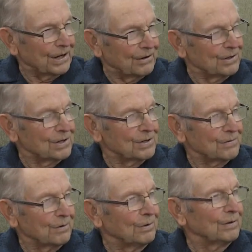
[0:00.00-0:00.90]
carried us
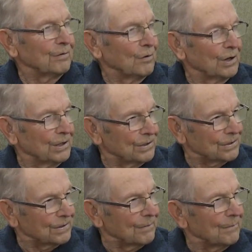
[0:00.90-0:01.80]
through the 40s,
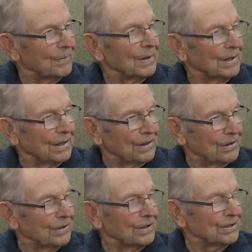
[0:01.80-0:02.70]
the
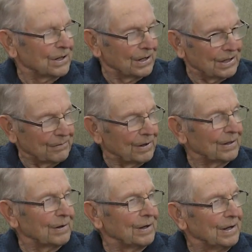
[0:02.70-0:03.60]
30s,
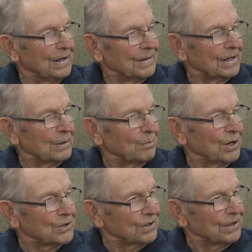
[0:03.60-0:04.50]
and the
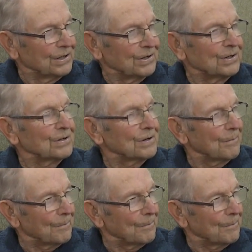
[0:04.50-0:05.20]
Depression years.